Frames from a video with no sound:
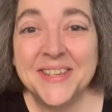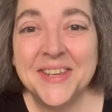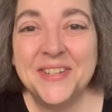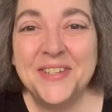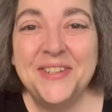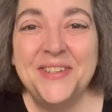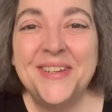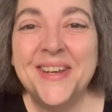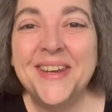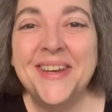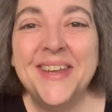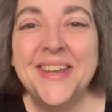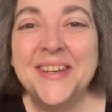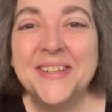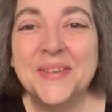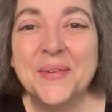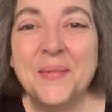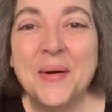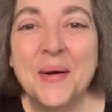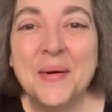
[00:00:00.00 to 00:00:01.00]
it's
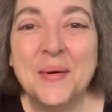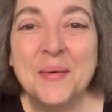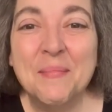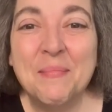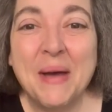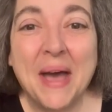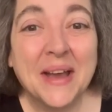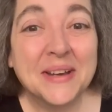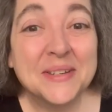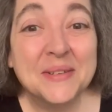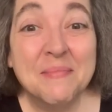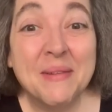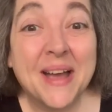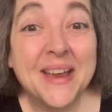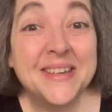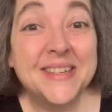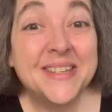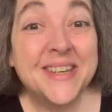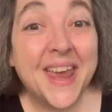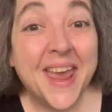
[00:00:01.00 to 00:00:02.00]
Jenneads and welcome back to
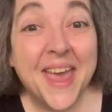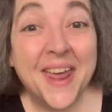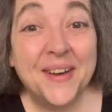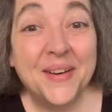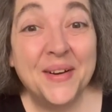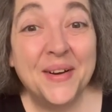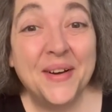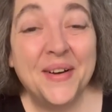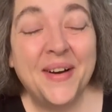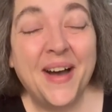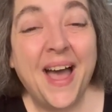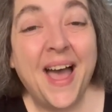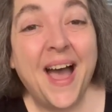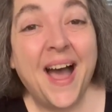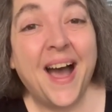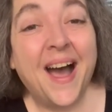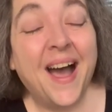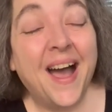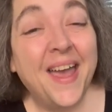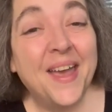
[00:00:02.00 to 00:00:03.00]
my channel.
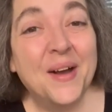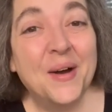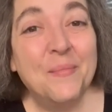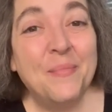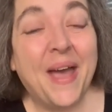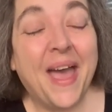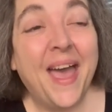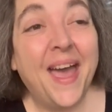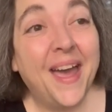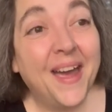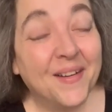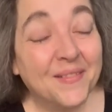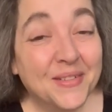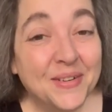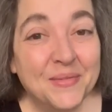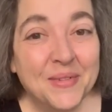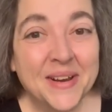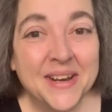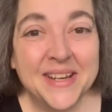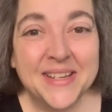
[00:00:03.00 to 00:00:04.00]
I hope
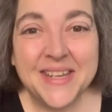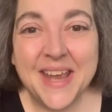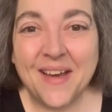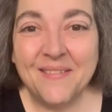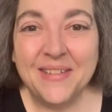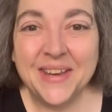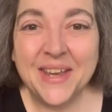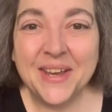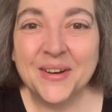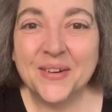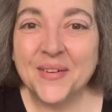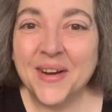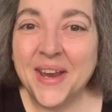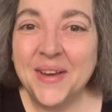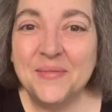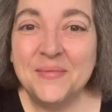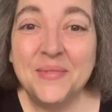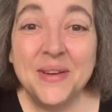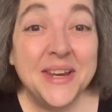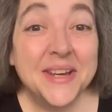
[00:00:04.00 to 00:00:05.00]
everyone is having a
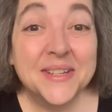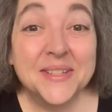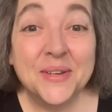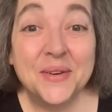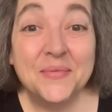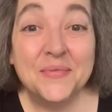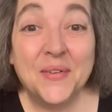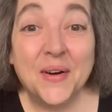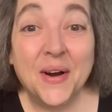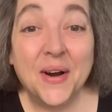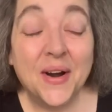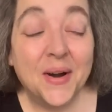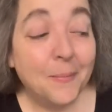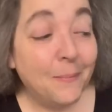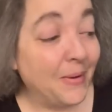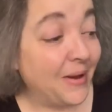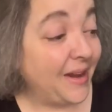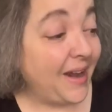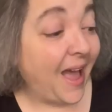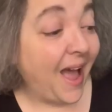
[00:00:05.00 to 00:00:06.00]
great week so far,
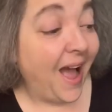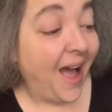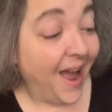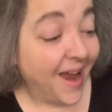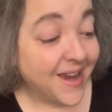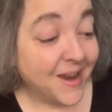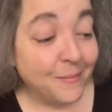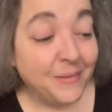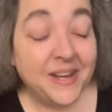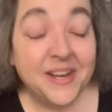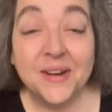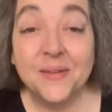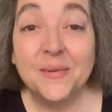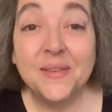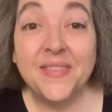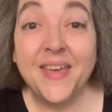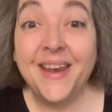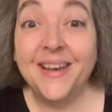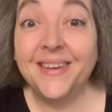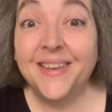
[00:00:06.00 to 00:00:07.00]
but I am here
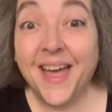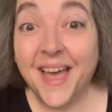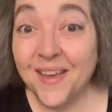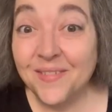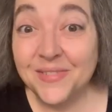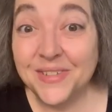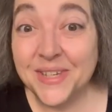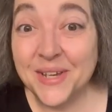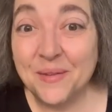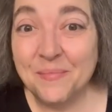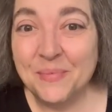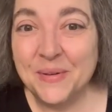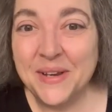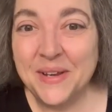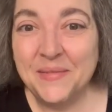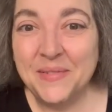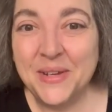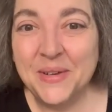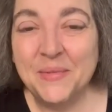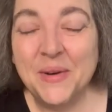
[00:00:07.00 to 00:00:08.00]
with a live sale
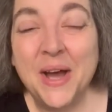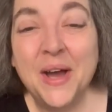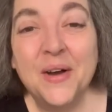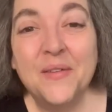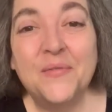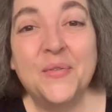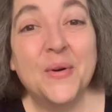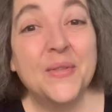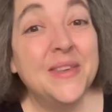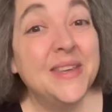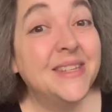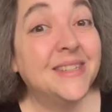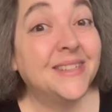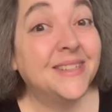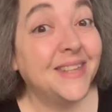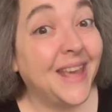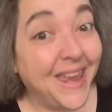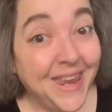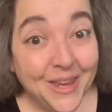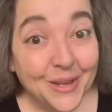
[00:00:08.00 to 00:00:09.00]
preview for the
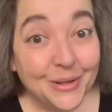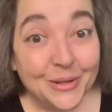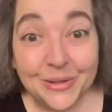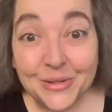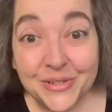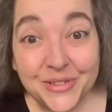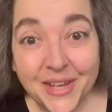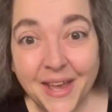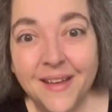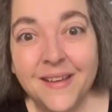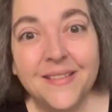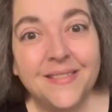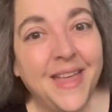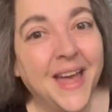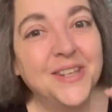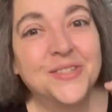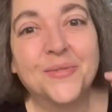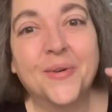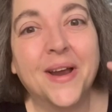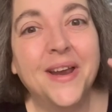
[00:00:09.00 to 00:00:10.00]
sales,
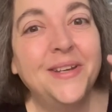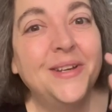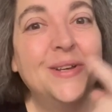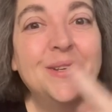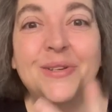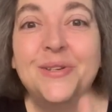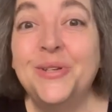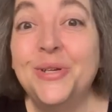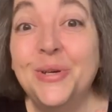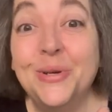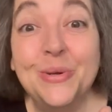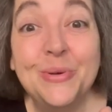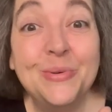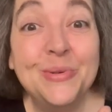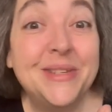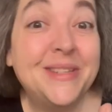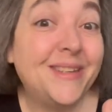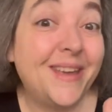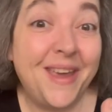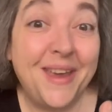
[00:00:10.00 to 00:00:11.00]
that's right, two
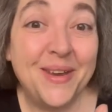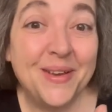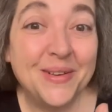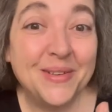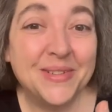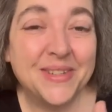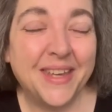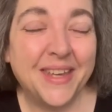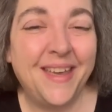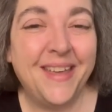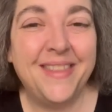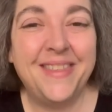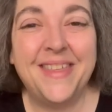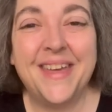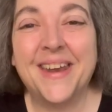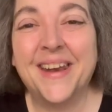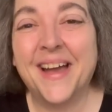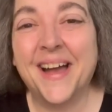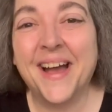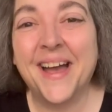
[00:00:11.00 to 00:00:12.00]
sales
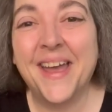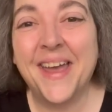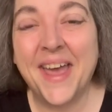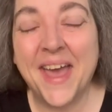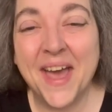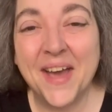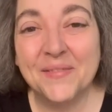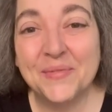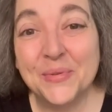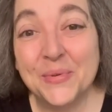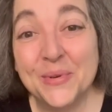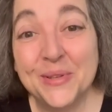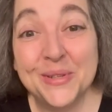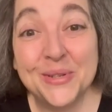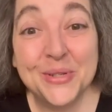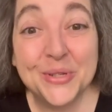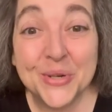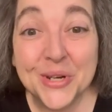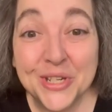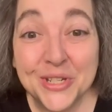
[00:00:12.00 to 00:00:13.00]
that I have
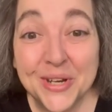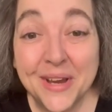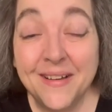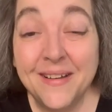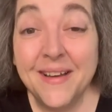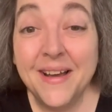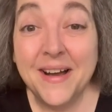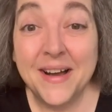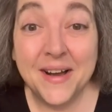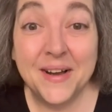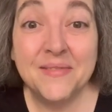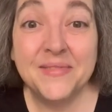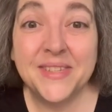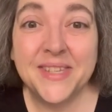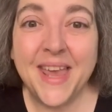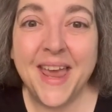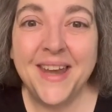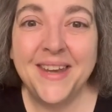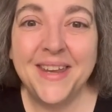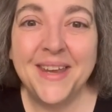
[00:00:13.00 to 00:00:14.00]
with Trisha of
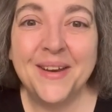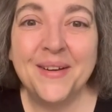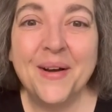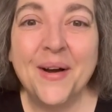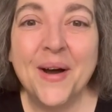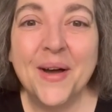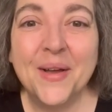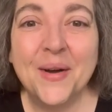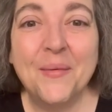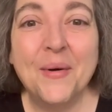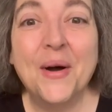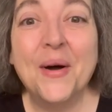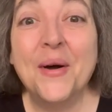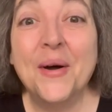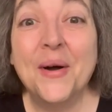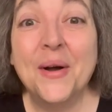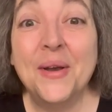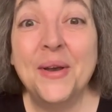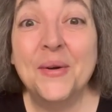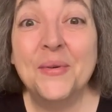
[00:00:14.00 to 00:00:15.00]
Sandy and Otto
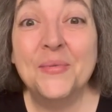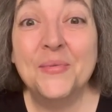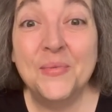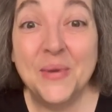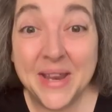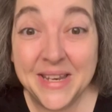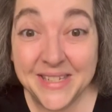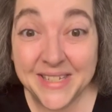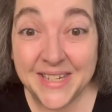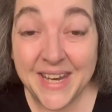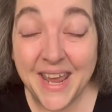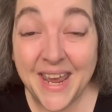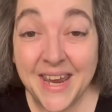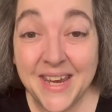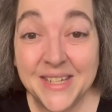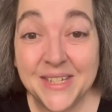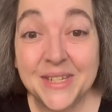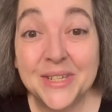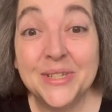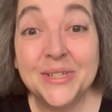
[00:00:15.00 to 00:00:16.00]
on
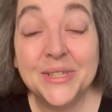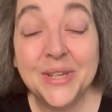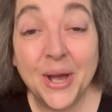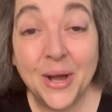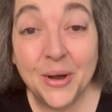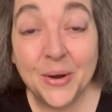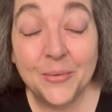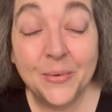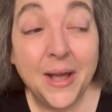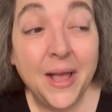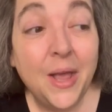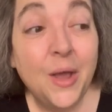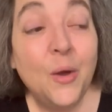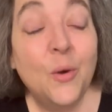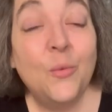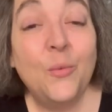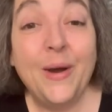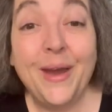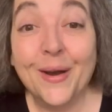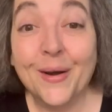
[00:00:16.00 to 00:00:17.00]
Wednesdays. So
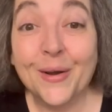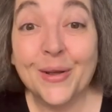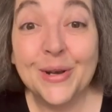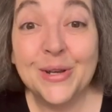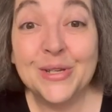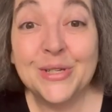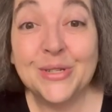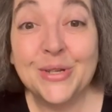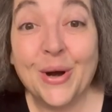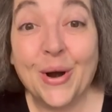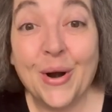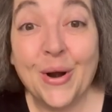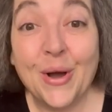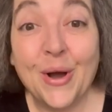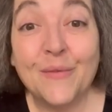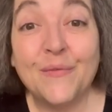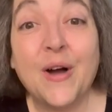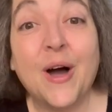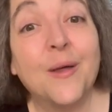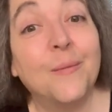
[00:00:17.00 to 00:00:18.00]
we are going to start
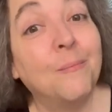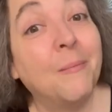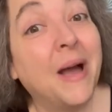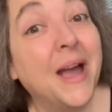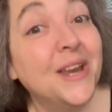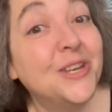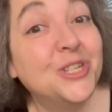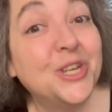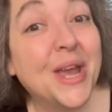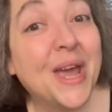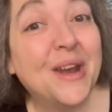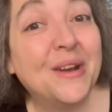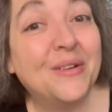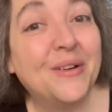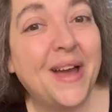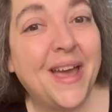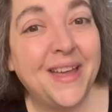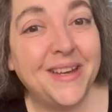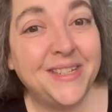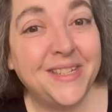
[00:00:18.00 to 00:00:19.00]
off on my
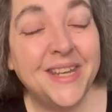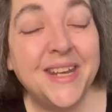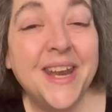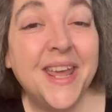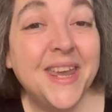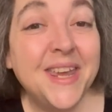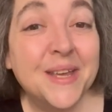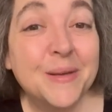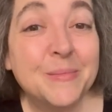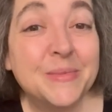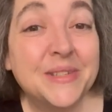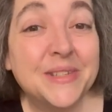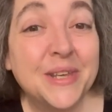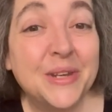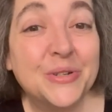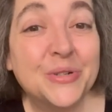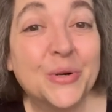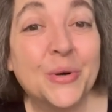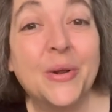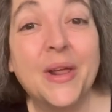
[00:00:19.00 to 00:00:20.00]
channel at 10 a.m.
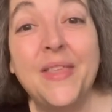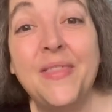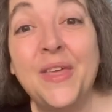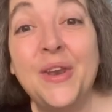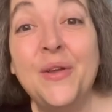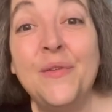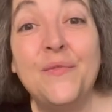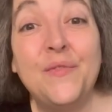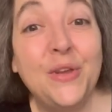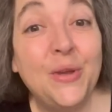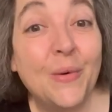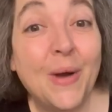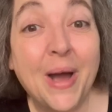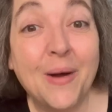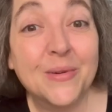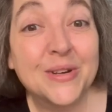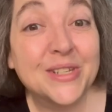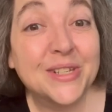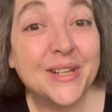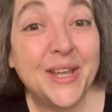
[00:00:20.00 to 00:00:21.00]
Central, and then a few
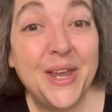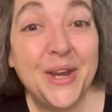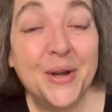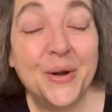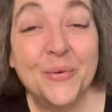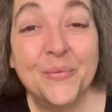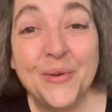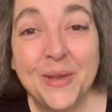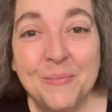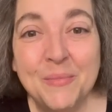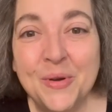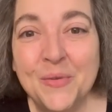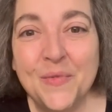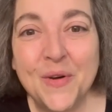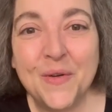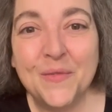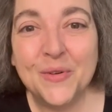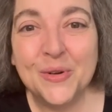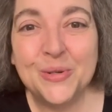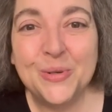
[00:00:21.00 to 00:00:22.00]
hours later, we move
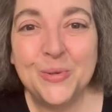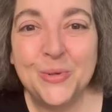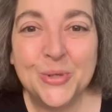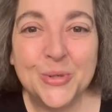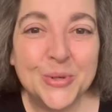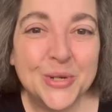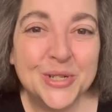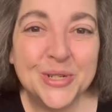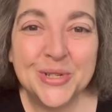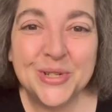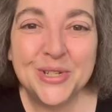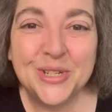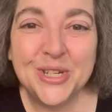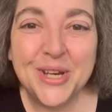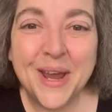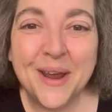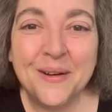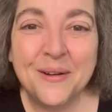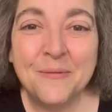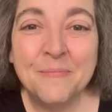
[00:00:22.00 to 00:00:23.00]
over to Trisha's
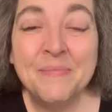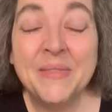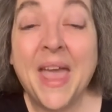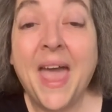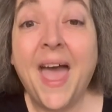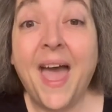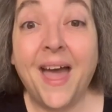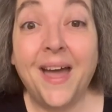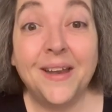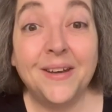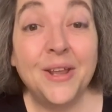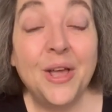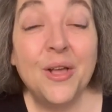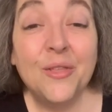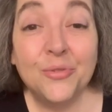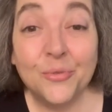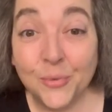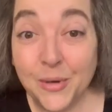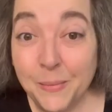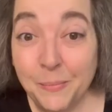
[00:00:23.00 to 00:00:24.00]
channel at
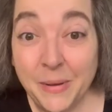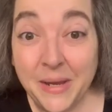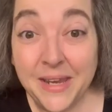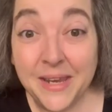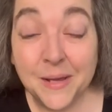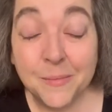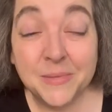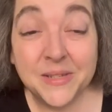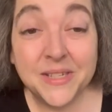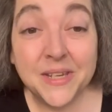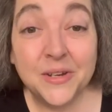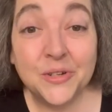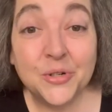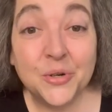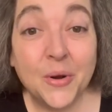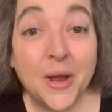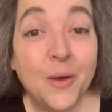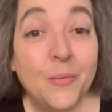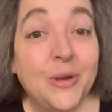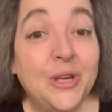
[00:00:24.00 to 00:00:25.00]
3 p.m.
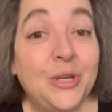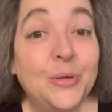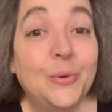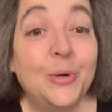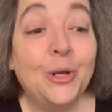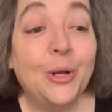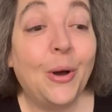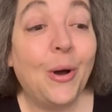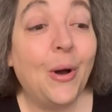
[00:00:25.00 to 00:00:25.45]
Central, and we do an